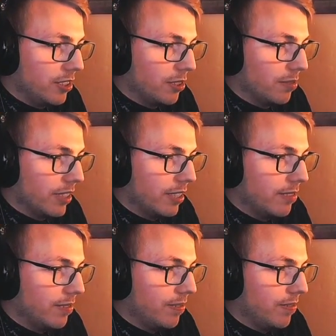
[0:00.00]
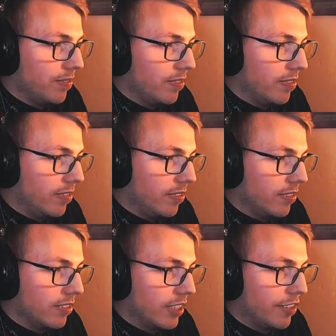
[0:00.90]
So and now again,
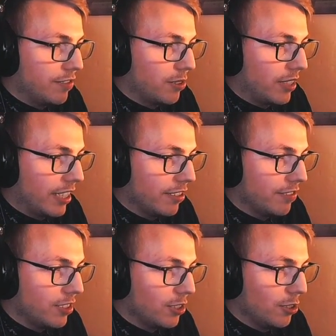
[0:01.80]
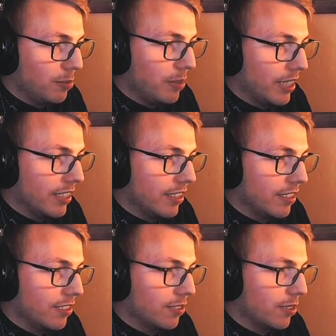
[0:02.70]
have to get out of this hole by
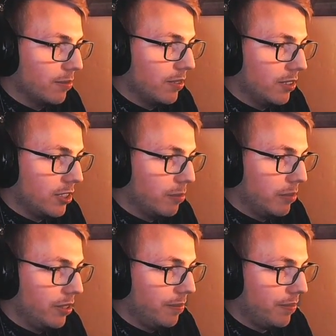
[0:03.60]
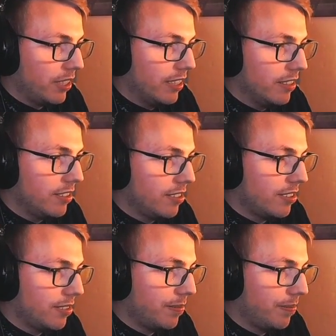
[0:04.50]
doing a wall jump here. Got it.